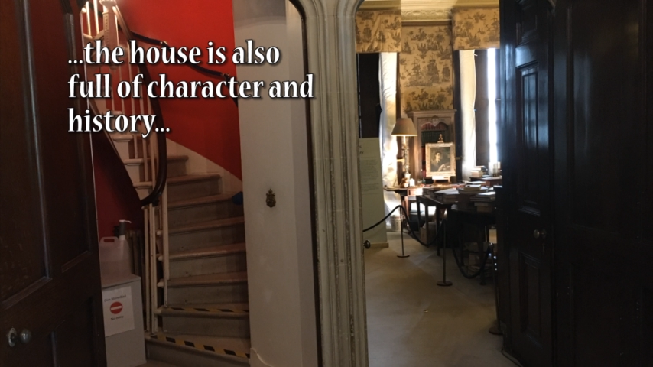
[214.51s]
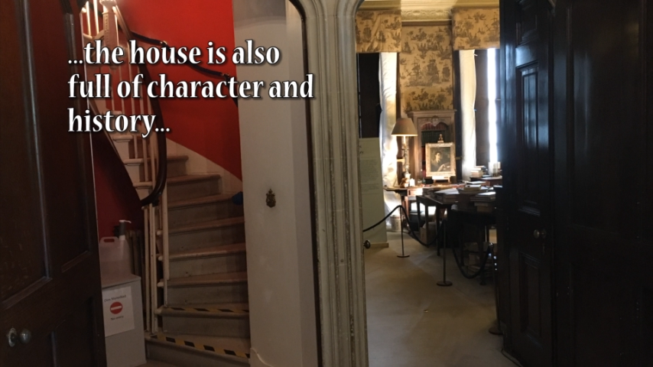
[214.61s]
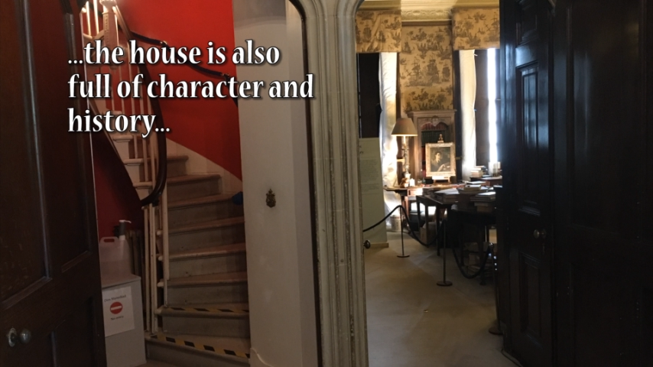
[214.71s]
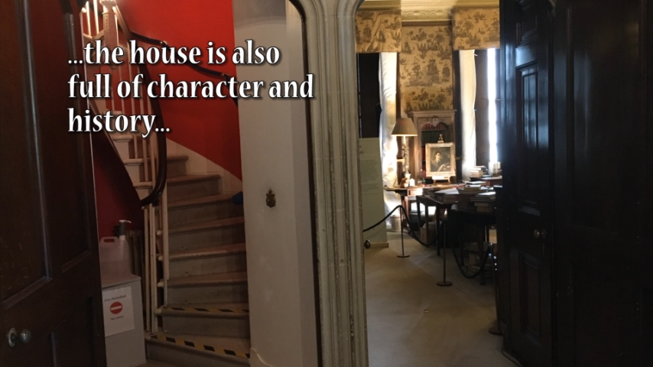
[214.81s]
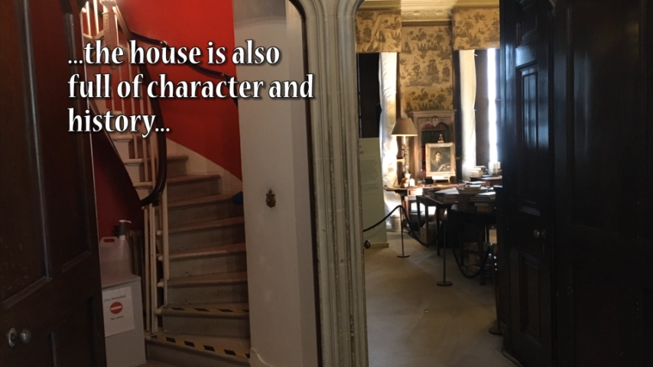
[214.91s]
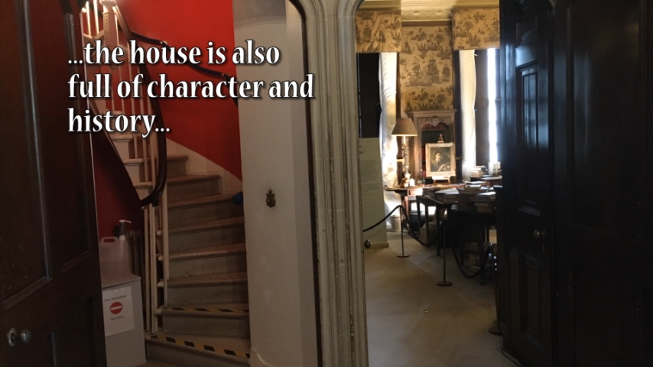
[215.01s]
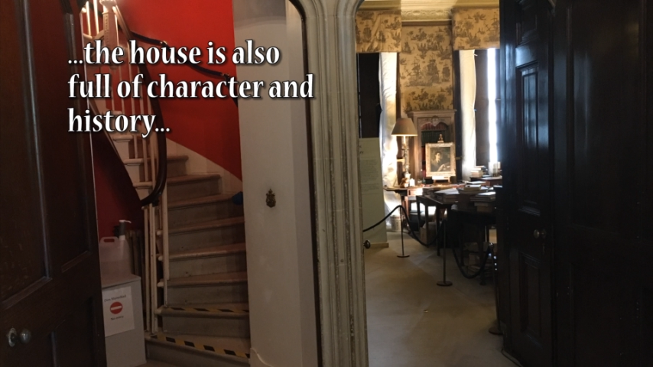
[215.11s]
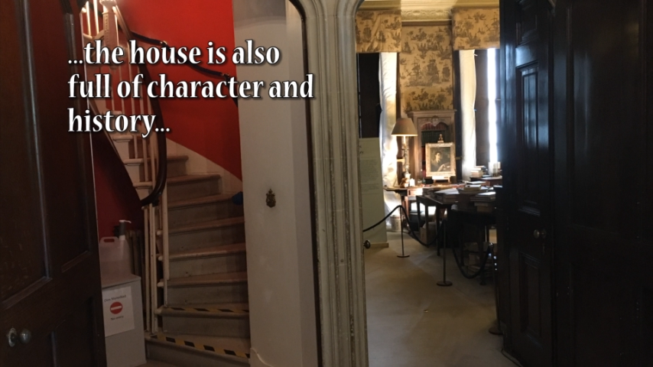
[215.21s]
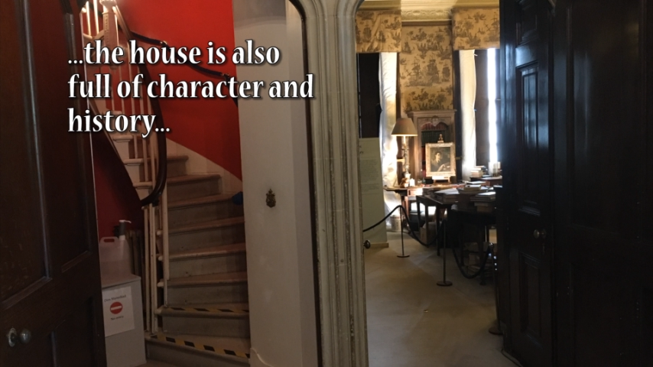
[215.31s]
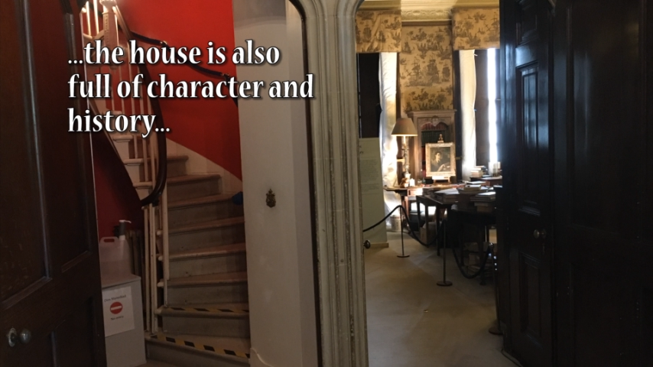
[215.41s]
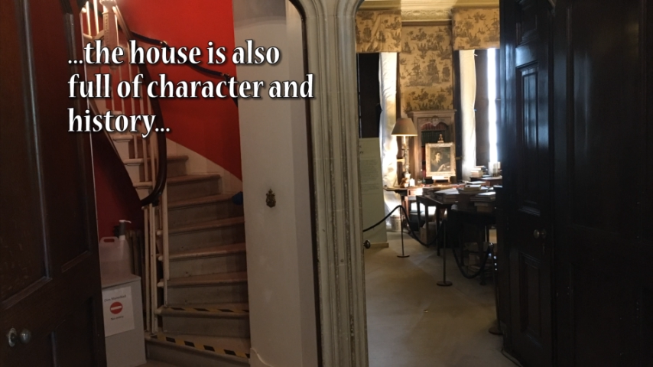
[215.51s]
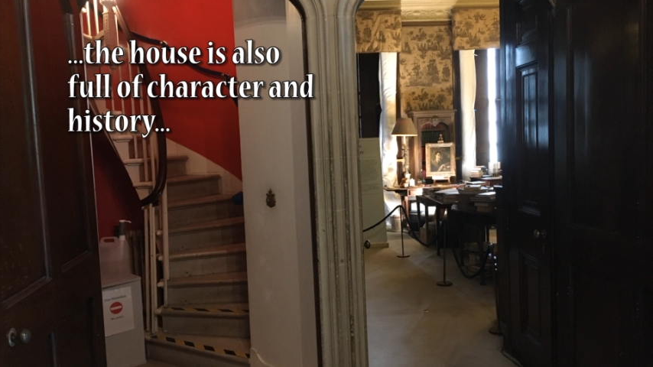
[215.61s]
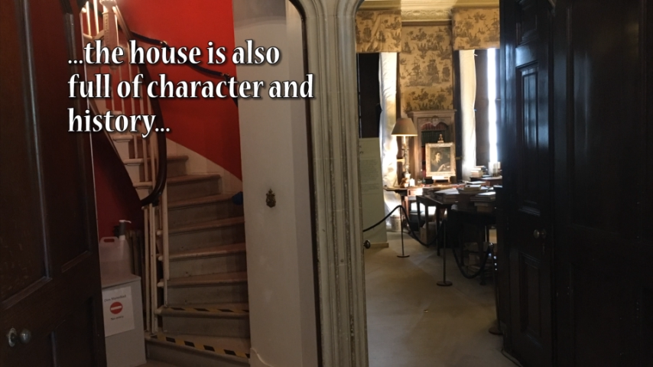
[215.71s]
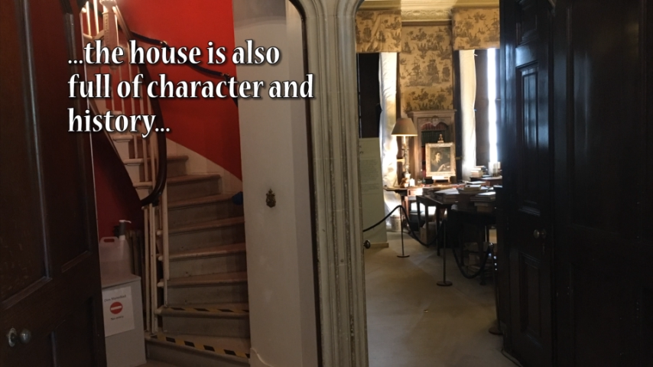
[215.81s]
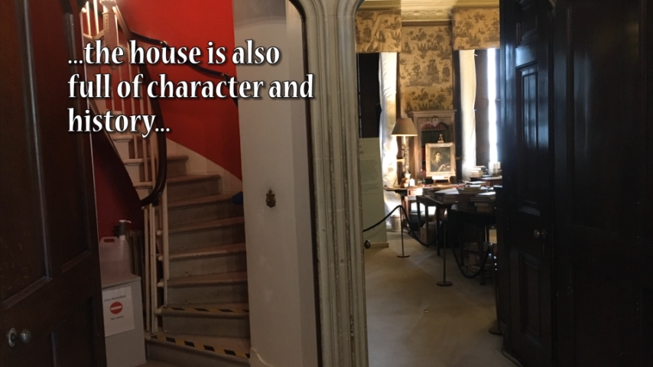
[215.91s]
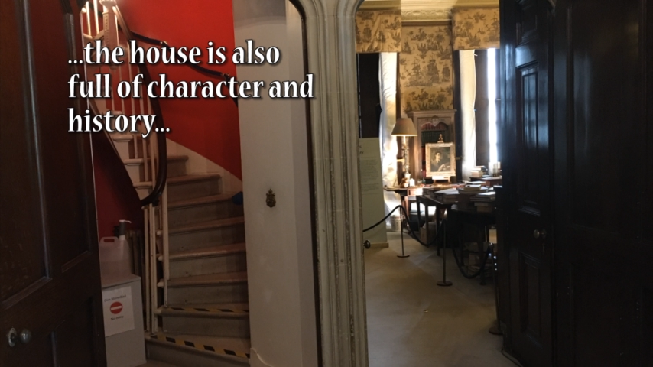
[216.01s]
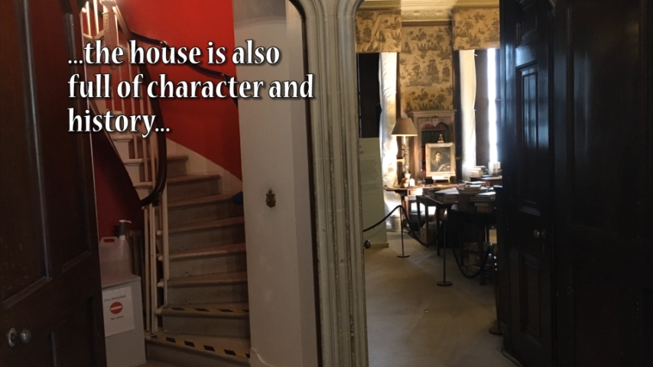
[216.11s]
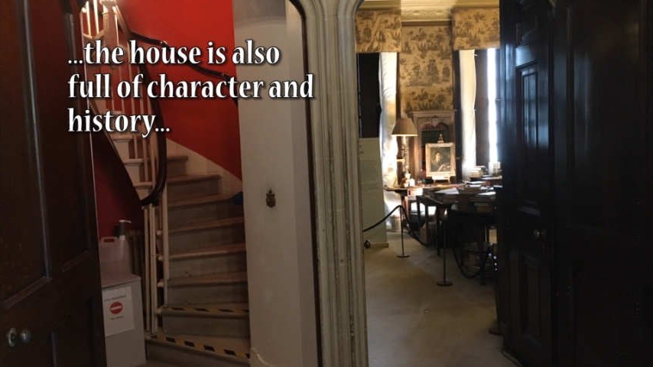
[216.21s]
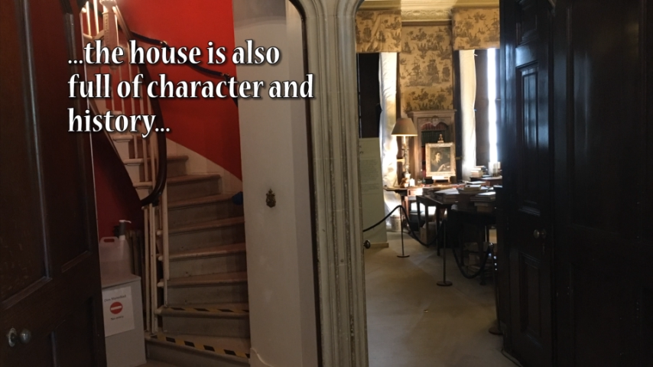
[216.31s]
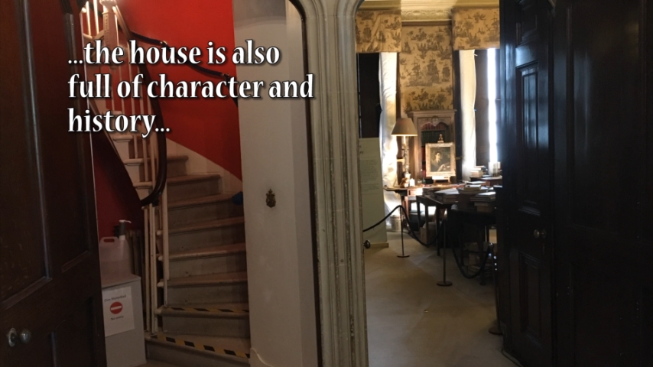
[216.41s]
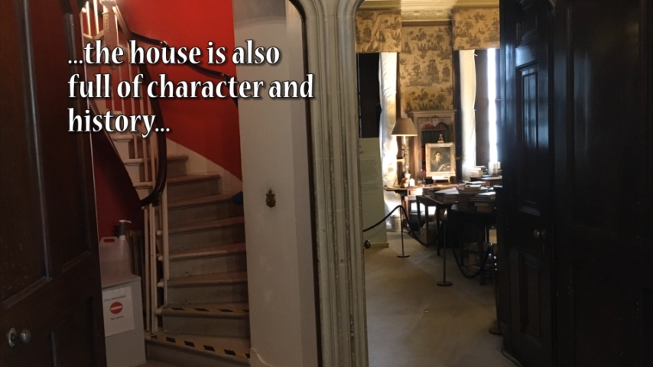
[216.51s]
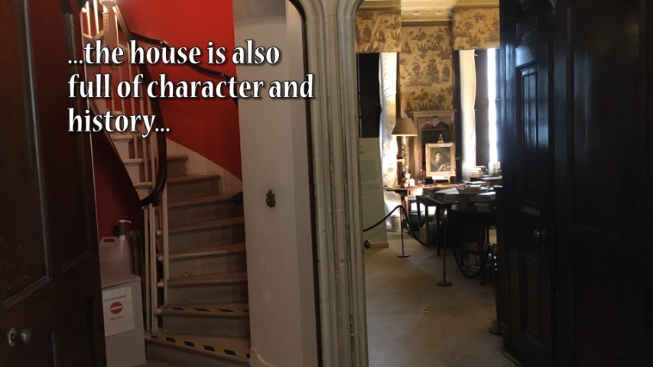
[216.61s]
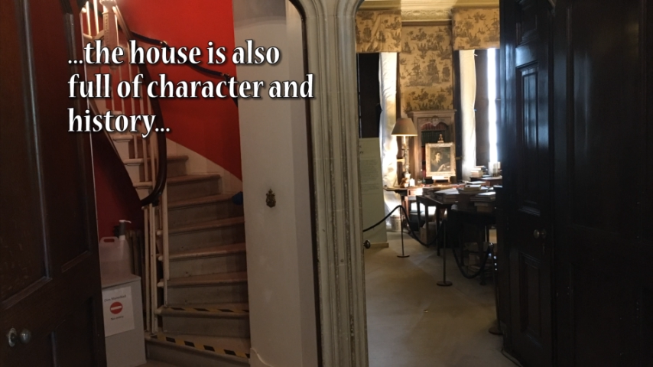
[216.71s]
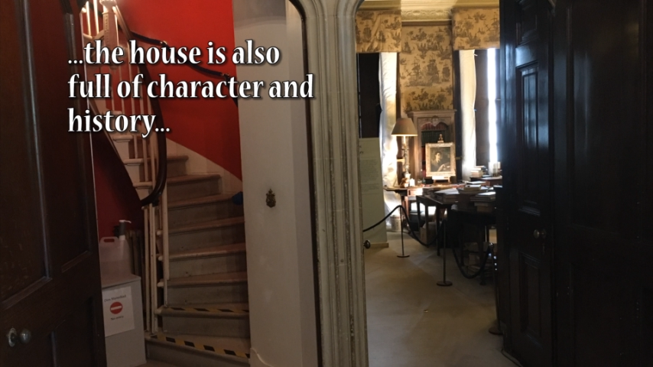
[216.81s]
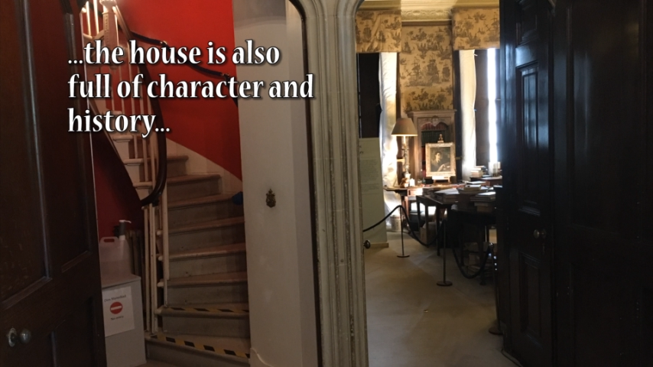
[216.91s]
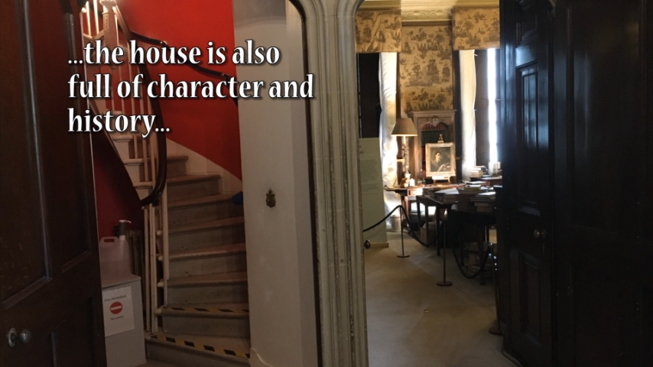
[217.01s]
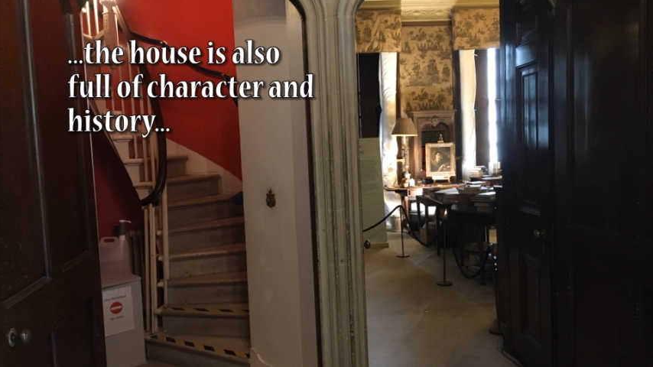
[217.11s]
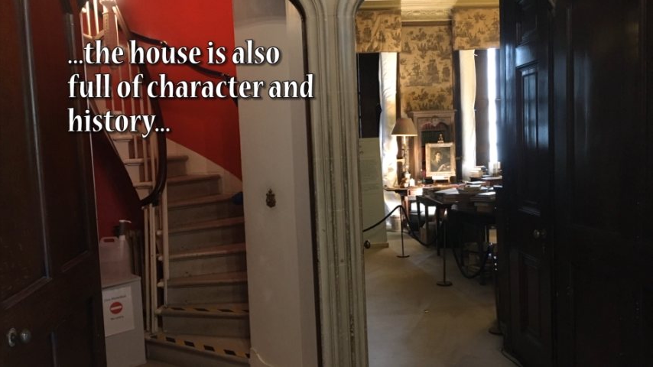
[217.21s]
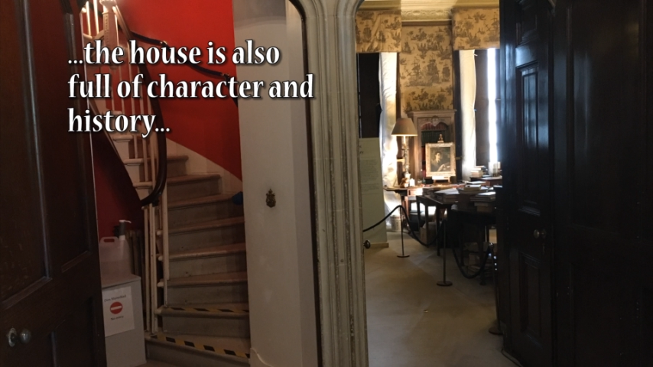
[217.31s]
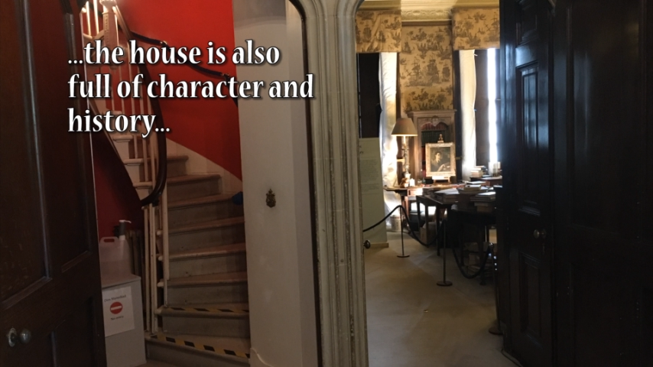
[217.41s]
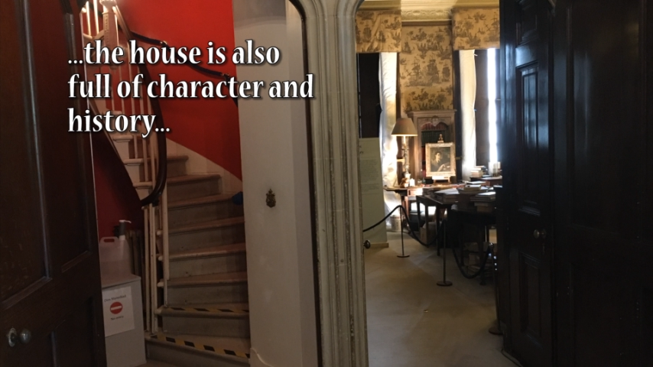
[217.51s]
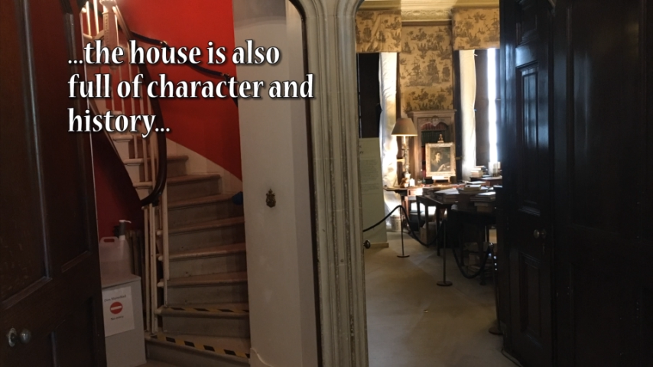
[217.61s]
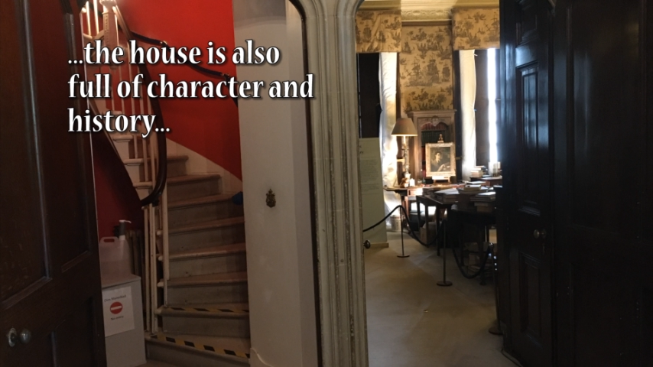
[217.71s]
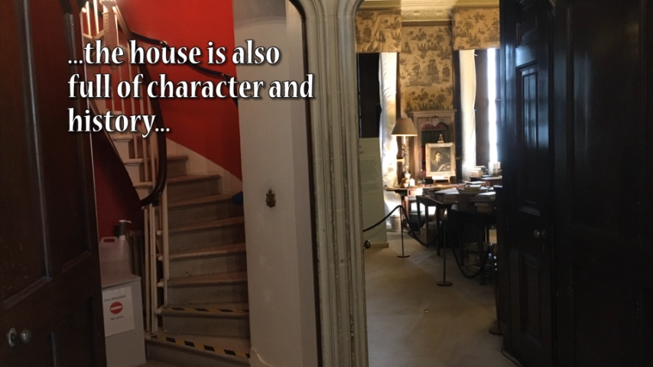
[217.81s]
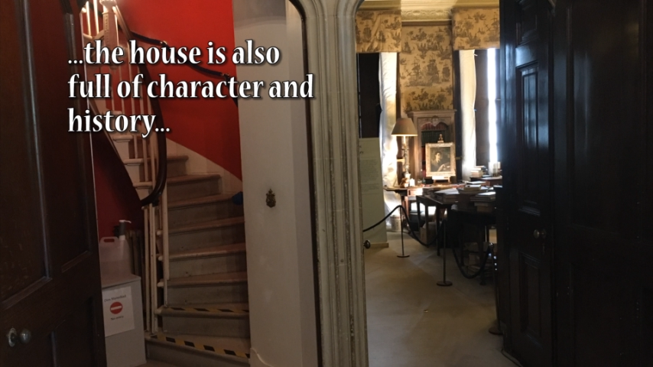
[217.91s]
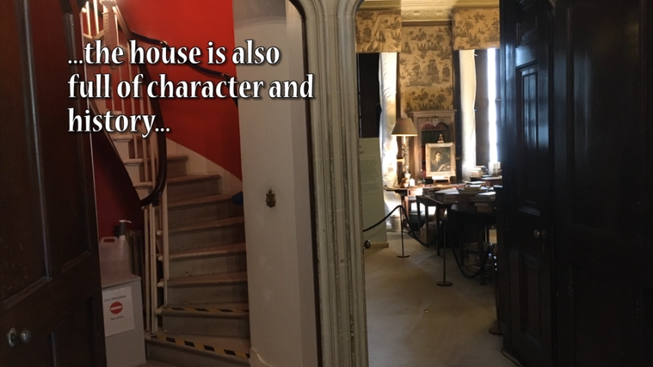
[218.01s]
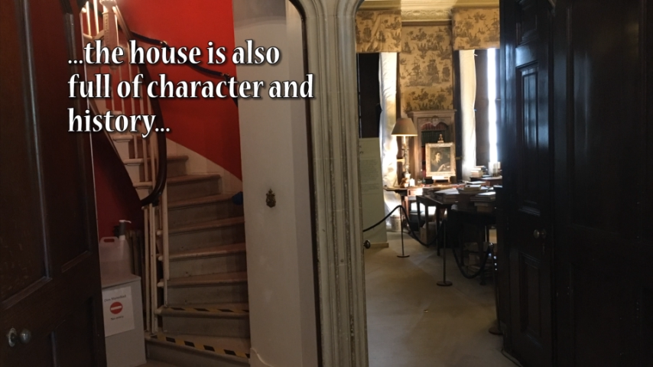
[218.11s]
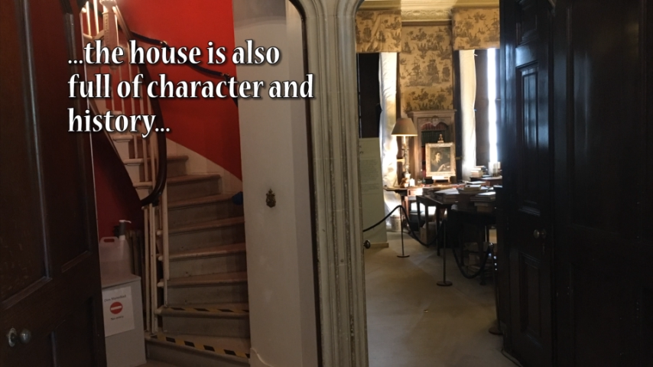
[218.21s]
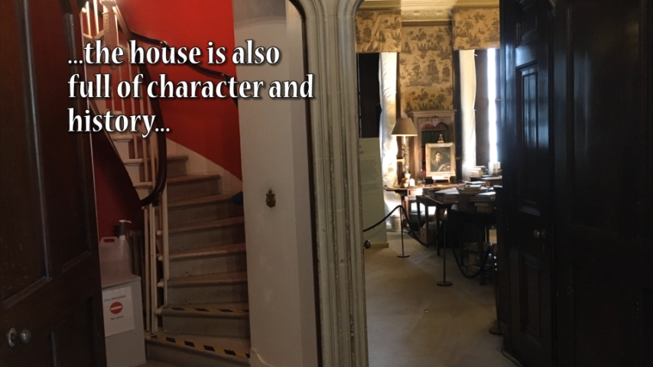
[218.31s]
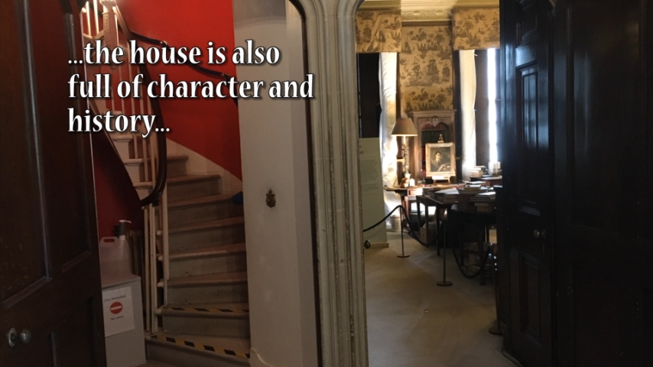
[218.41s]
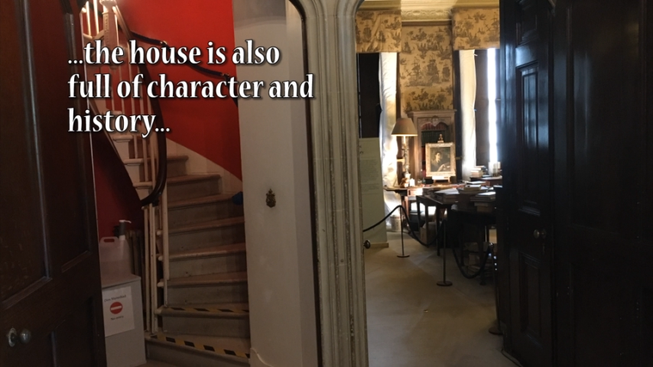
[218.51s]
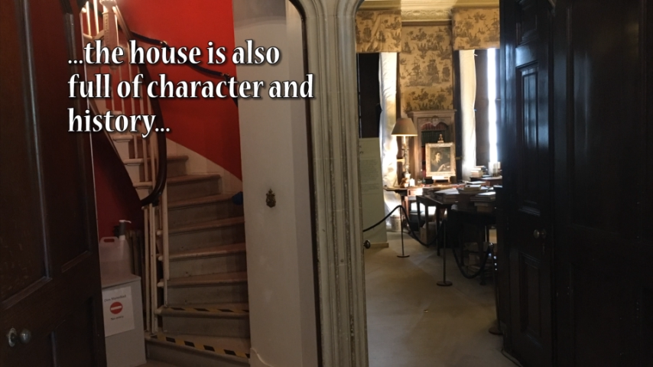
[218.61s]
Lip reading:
No face is visible, so there are no lips to read.